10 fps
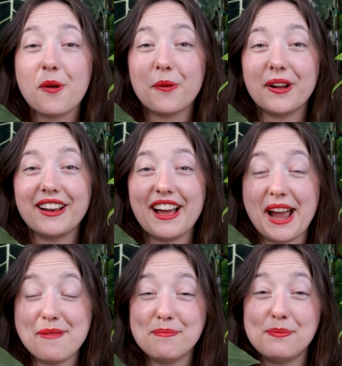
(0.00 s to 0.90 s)
Well,
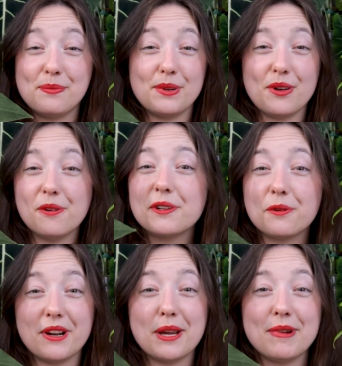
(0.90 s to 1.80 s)
I'm blown
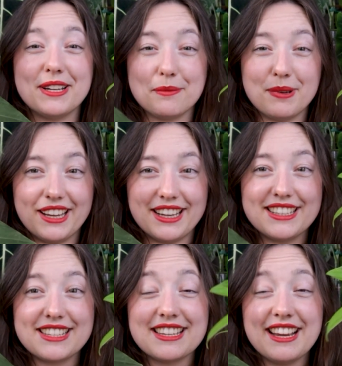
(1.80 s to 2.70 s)
away by the
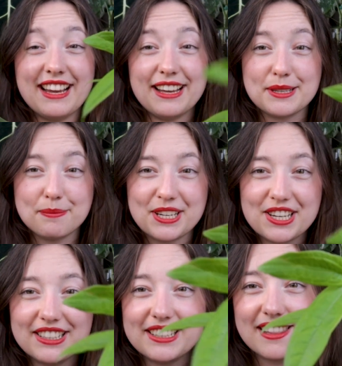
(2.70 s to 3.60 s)
plants, especially